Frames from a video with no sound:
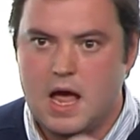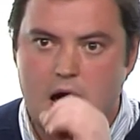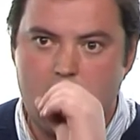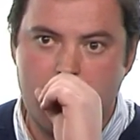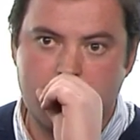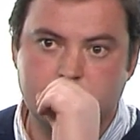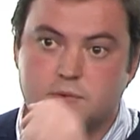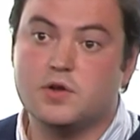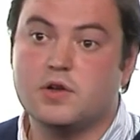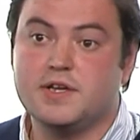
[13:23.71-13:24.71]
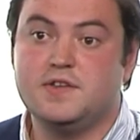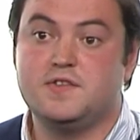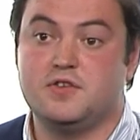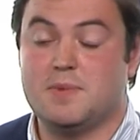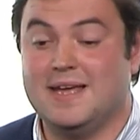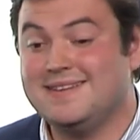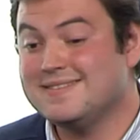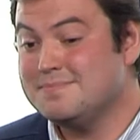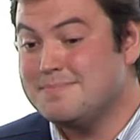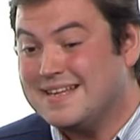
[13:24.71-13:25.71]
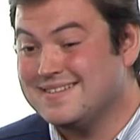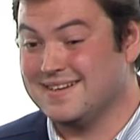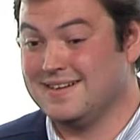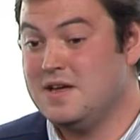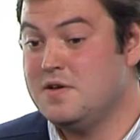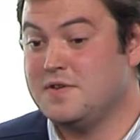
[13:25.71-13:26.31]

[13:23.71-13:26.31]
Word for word: To an online consumer, it doesn't matter